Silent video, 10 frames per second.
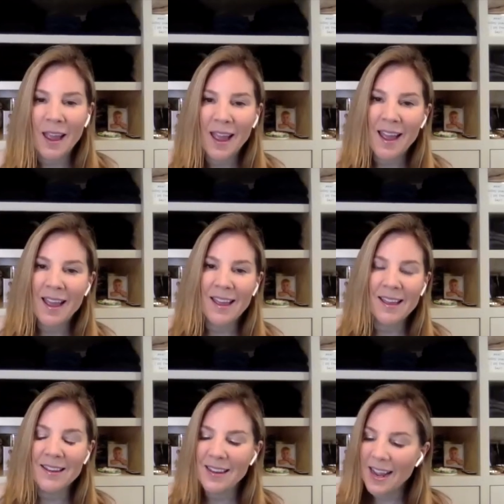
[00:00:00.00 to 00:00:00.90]

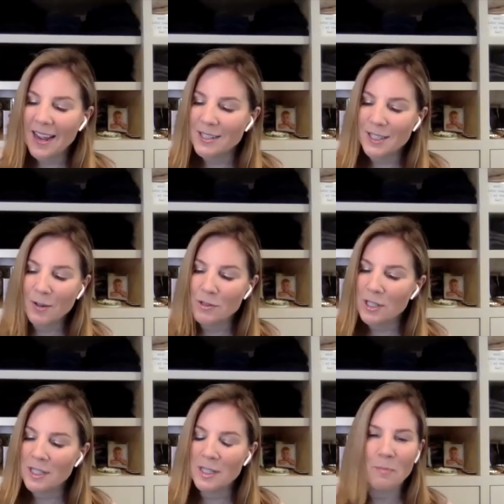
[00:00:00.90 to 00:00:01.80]
And, and so
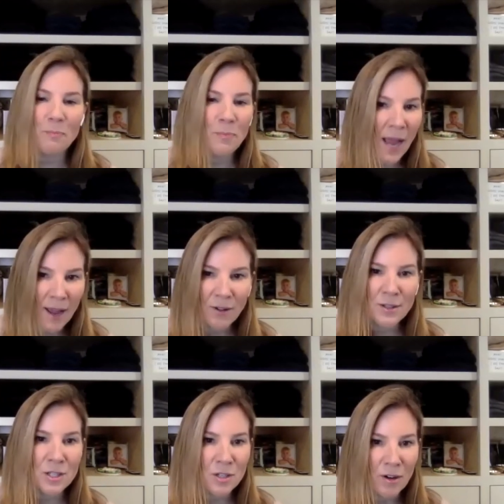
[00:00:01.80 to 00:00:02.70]
just the battle
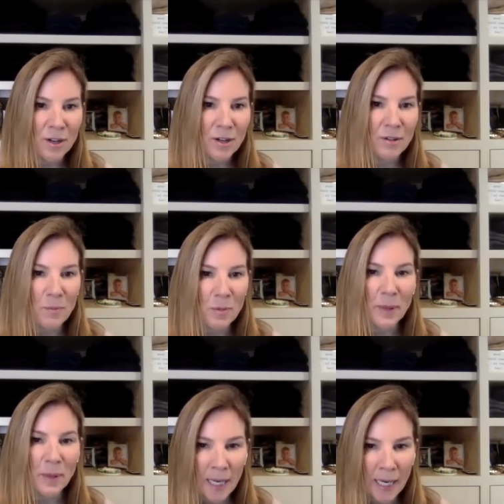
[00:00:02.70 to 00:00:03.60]
started from the
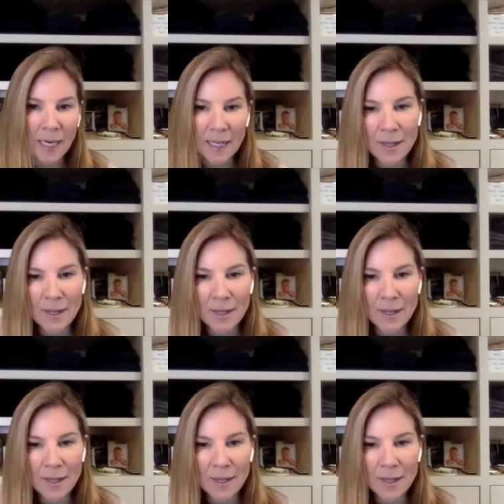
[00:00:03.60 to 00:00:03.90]
beginning.